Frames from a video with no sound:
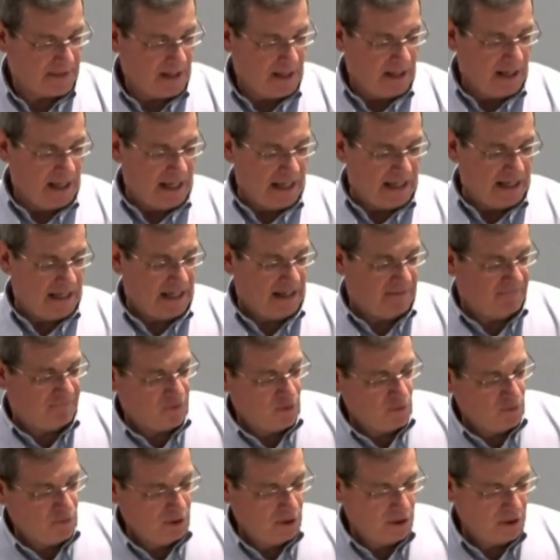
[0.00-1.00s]
And if
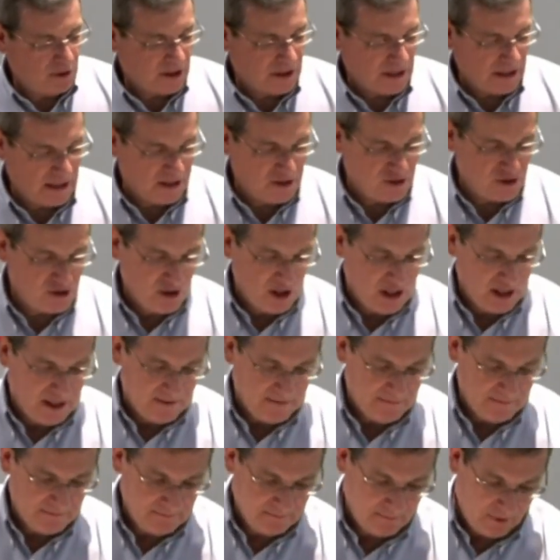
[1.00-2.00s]
you look in
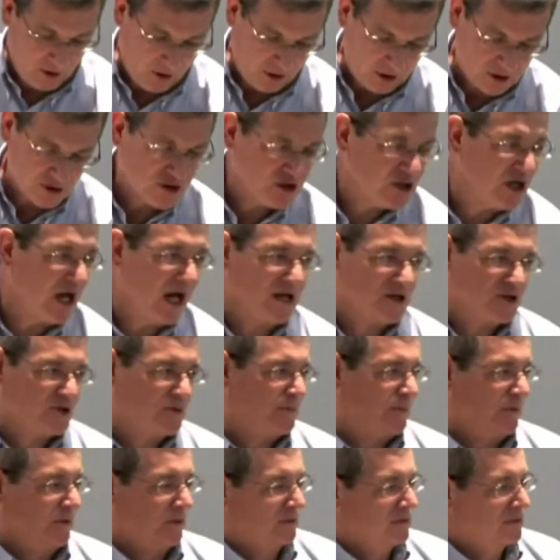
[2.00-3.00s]
Mark's
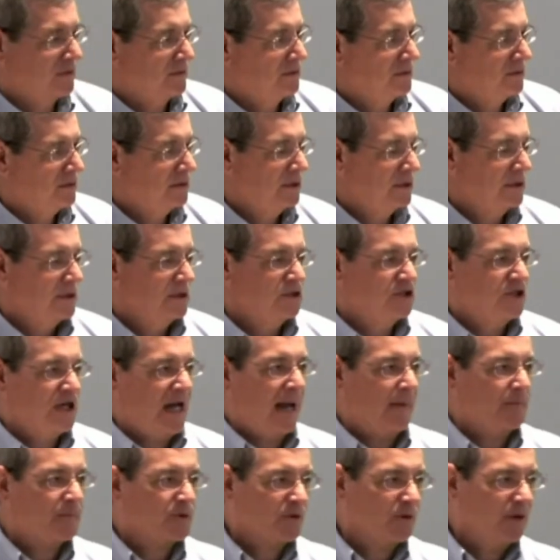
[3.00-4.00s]
Gospel,
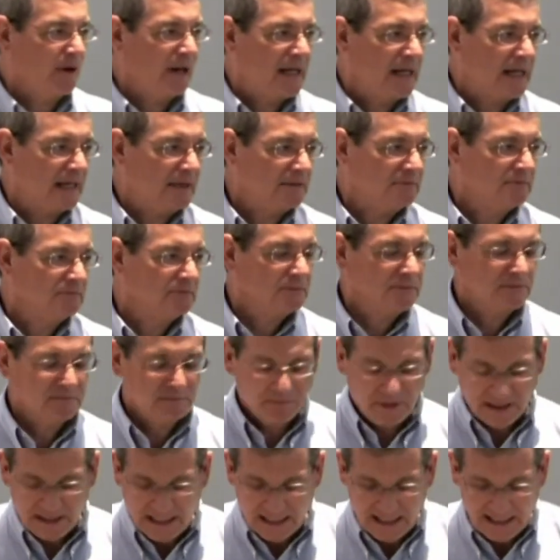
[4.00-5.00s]
chapter 8,
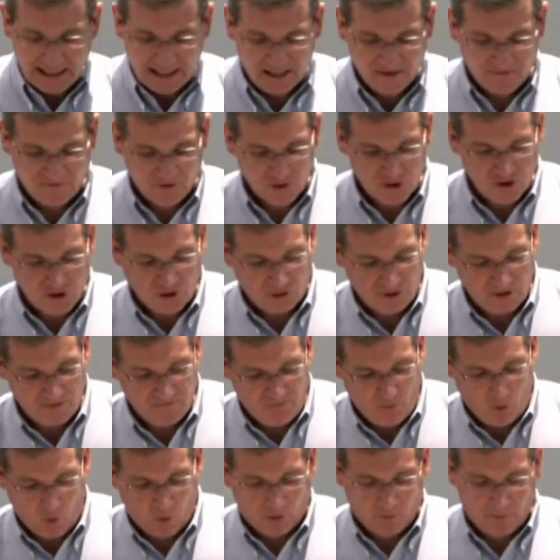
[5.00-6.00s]
beginning in verse
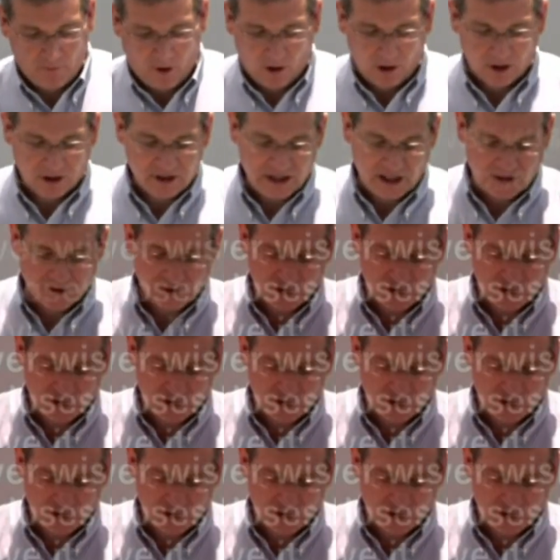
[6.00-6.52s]
34, Mark tells